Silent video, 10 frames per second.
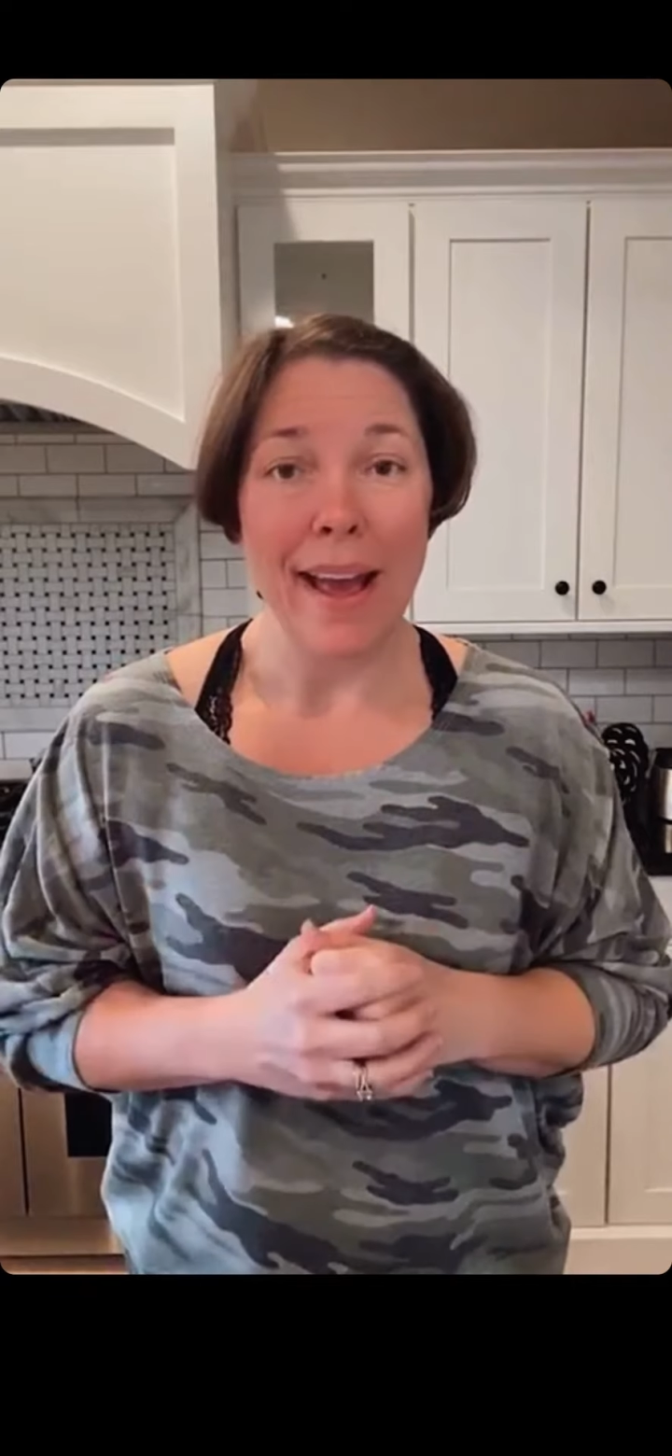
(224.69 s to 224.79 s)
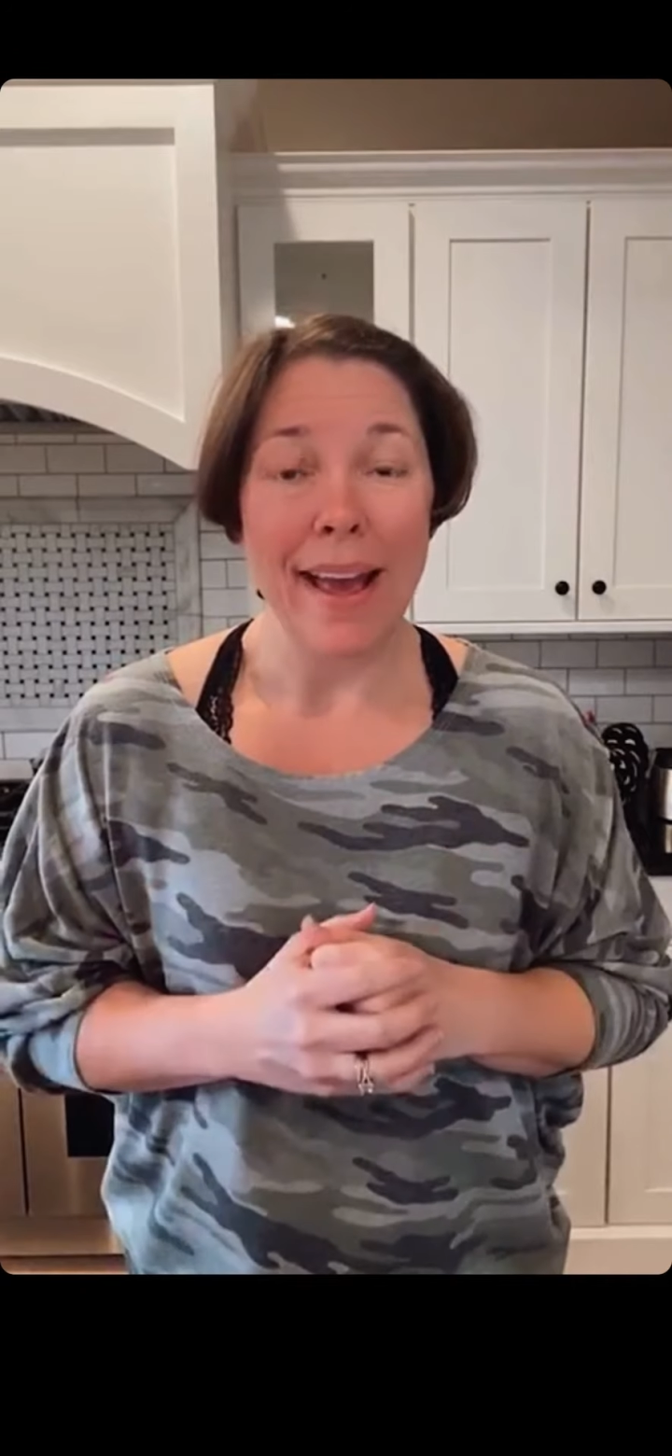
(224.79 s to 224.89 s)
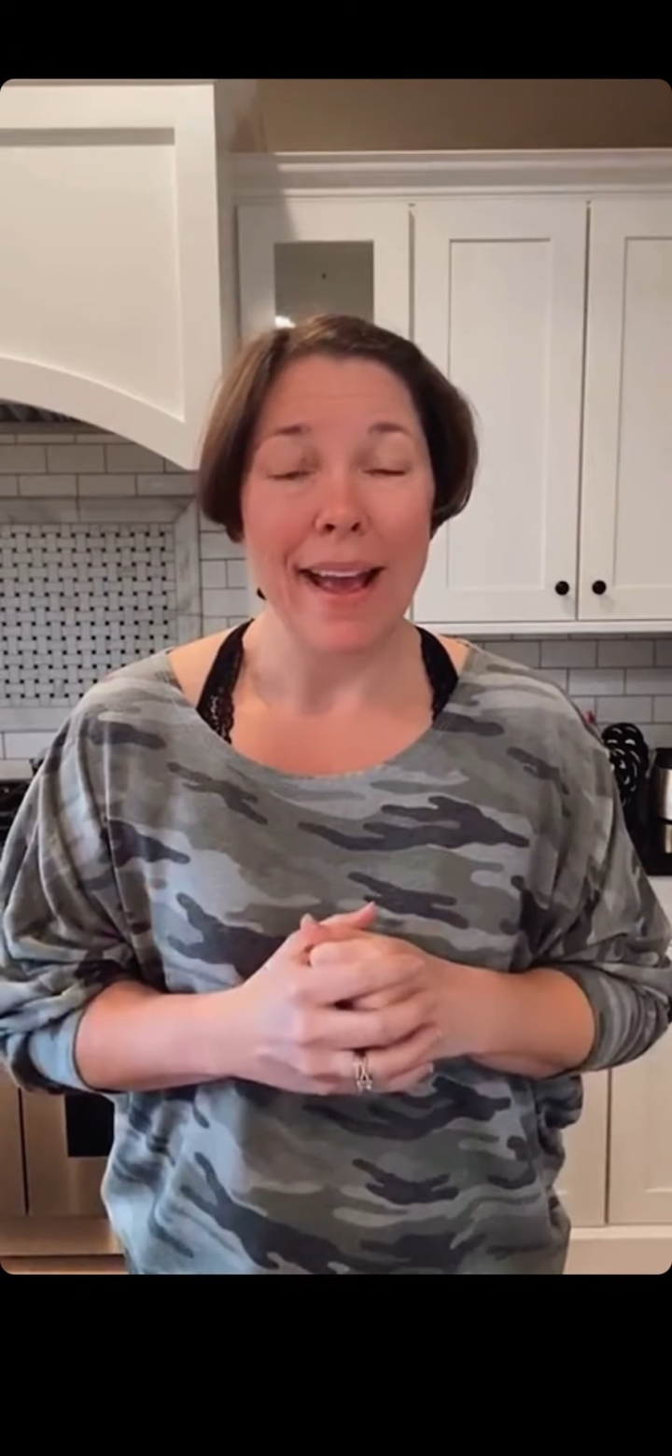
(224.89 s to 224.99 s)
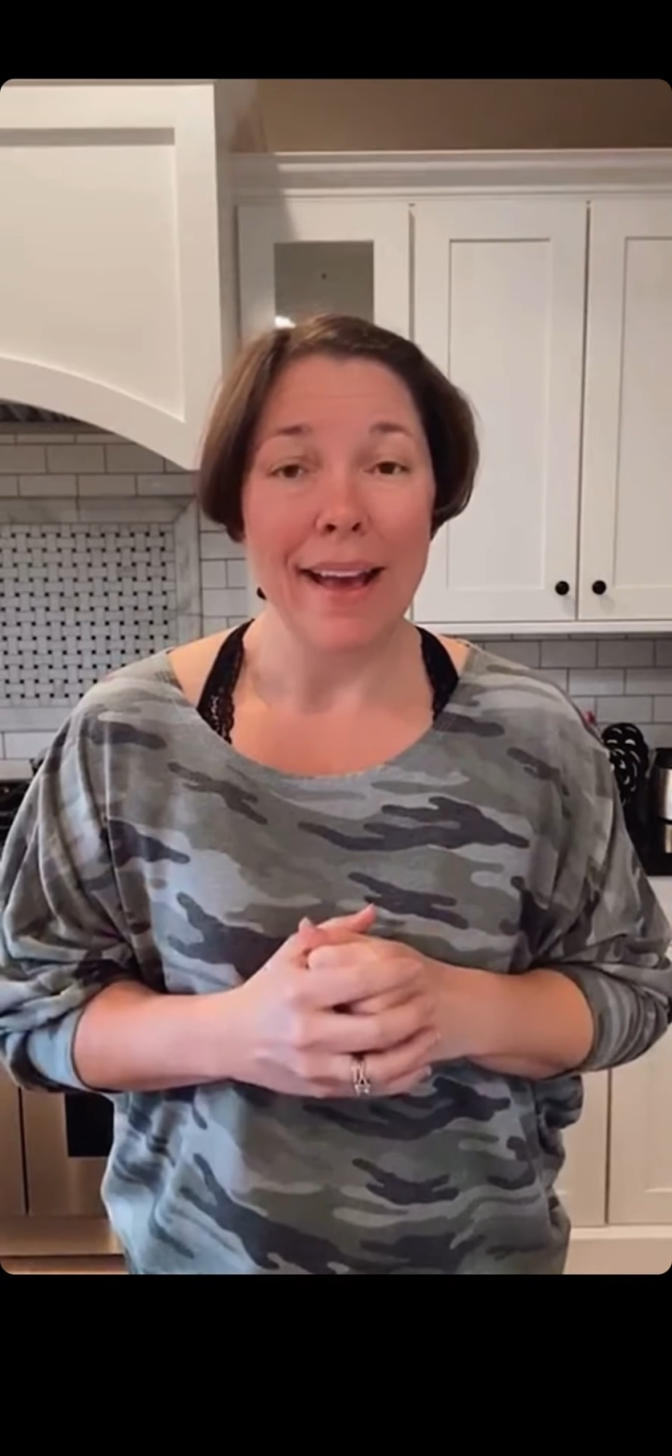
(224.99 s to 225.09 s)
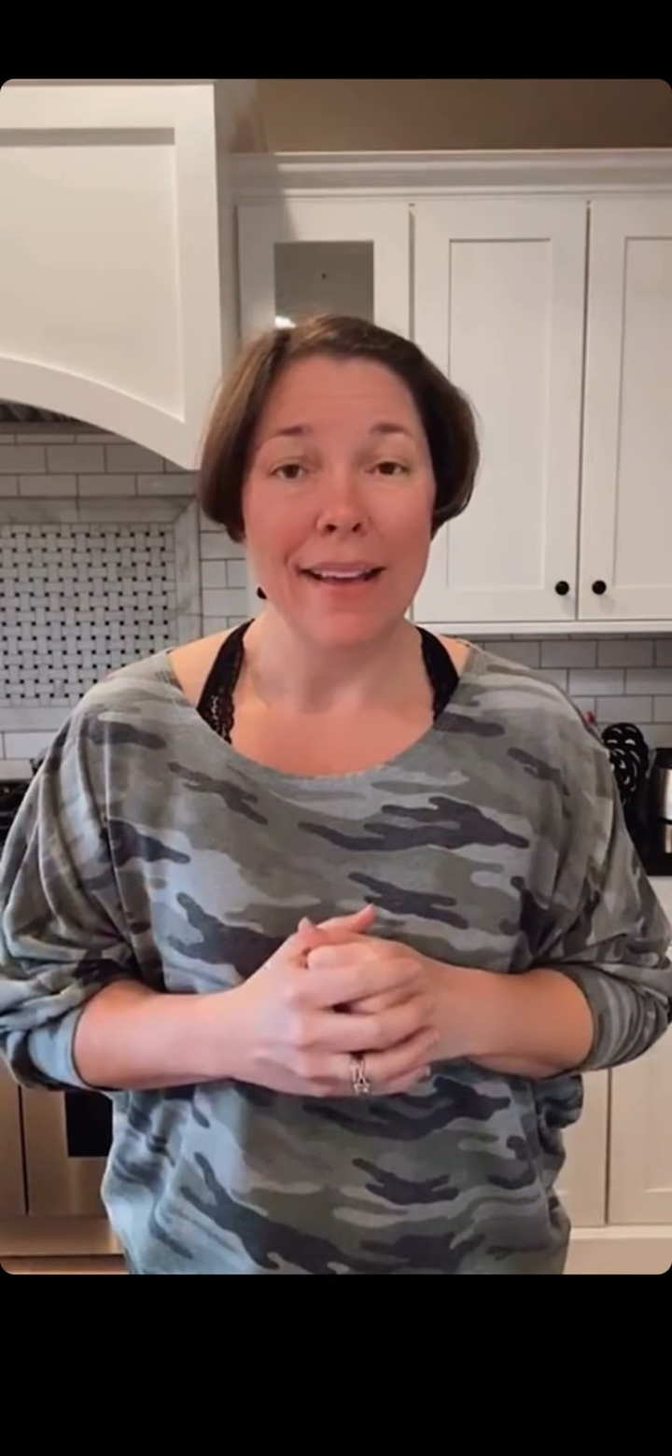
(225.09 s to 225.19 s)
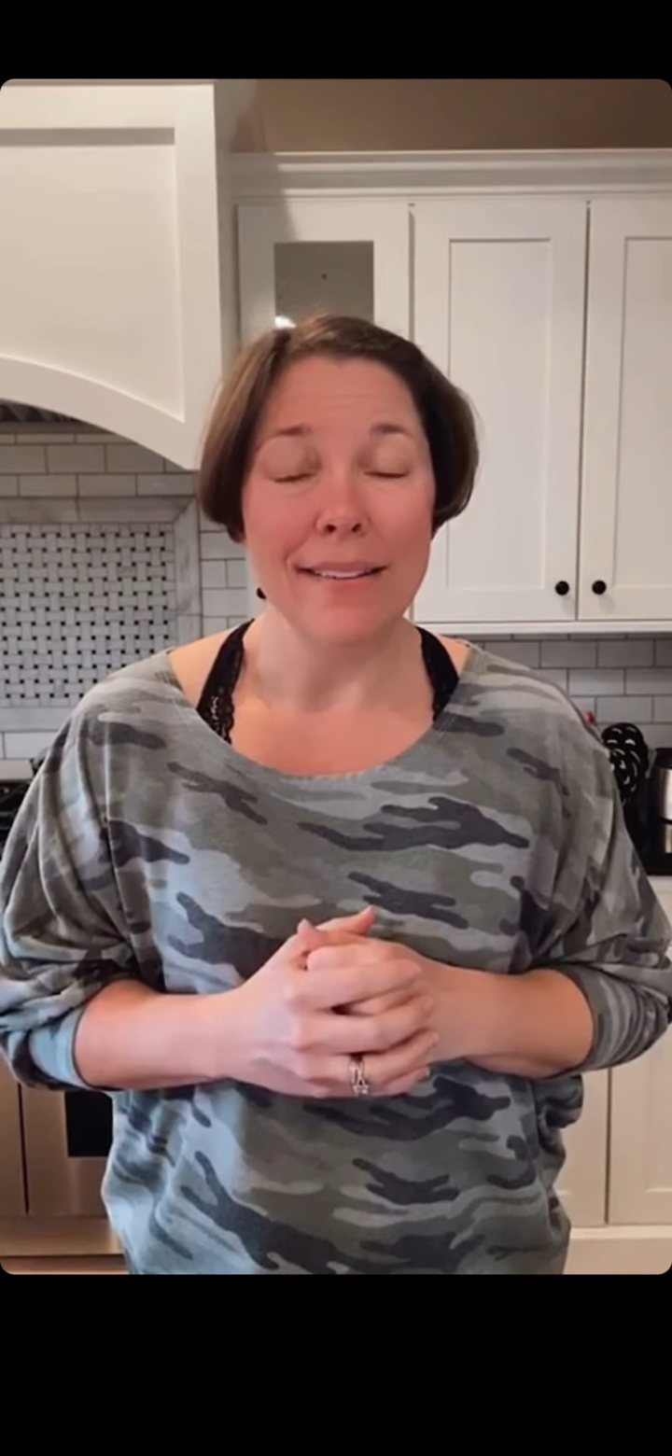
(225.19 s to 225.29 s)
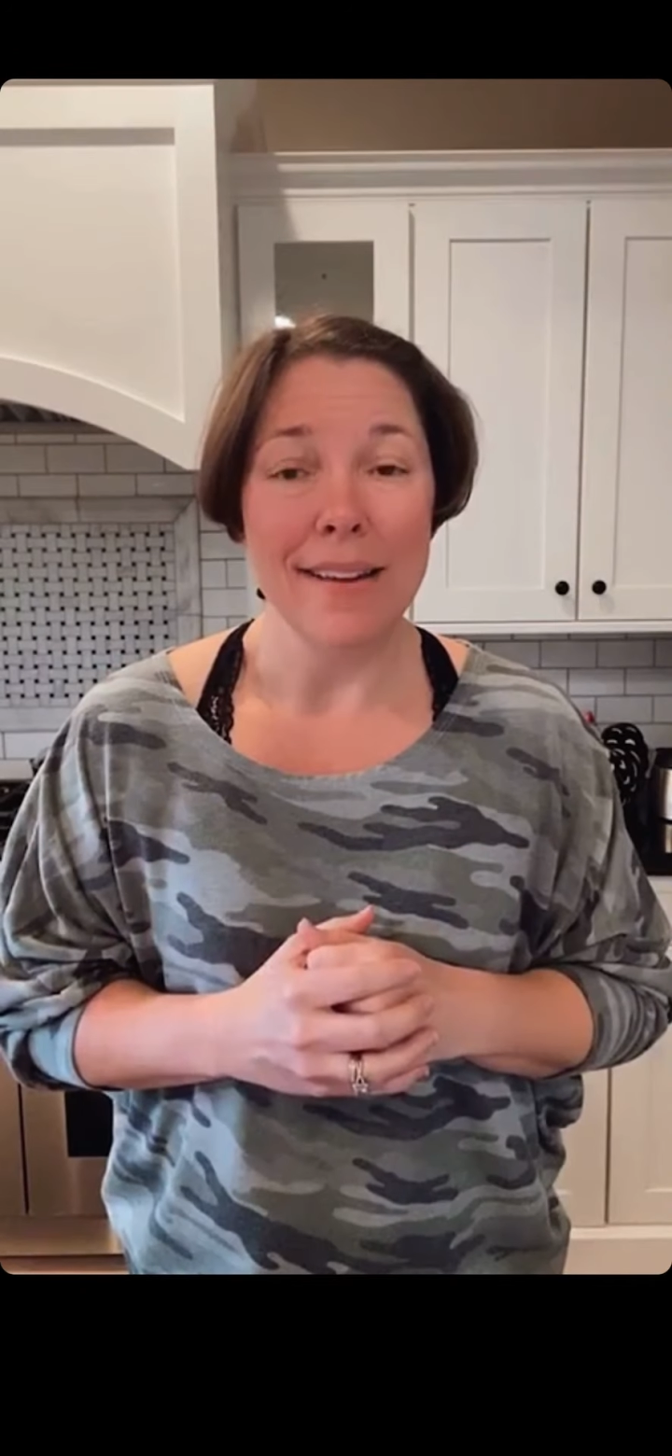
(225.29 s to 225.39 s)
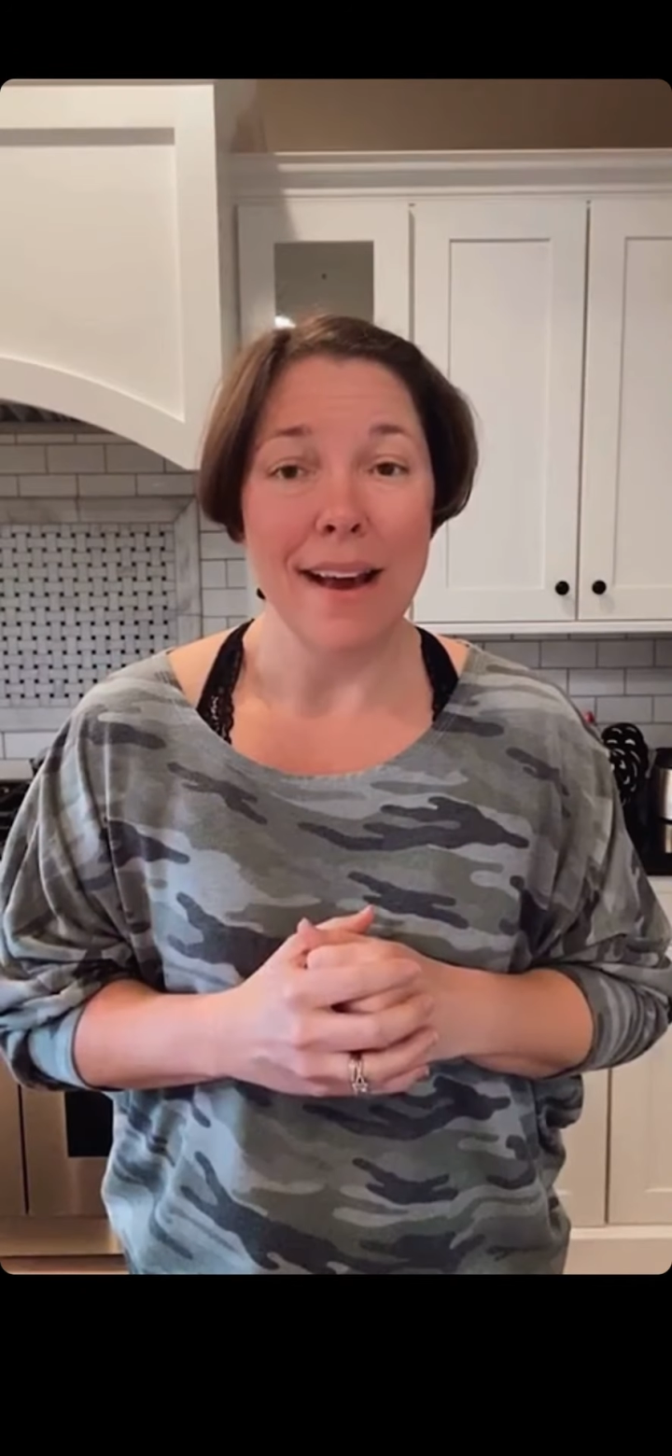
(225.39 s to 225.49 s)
and